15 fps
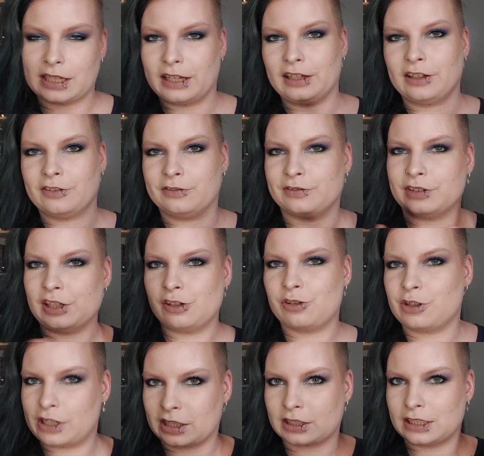I love
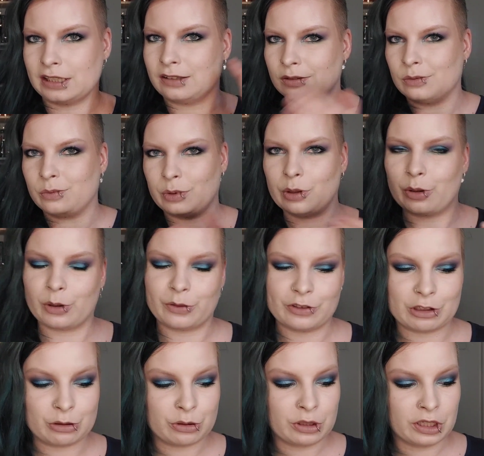interacting with all of
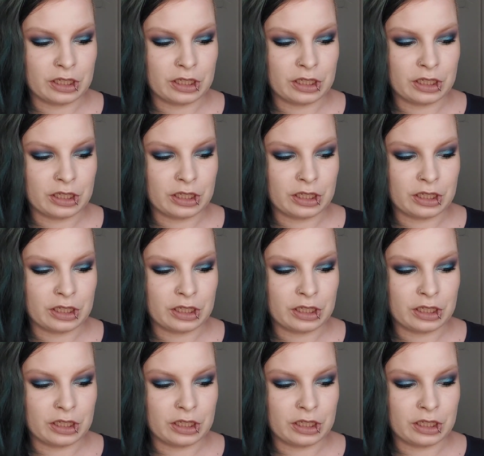you.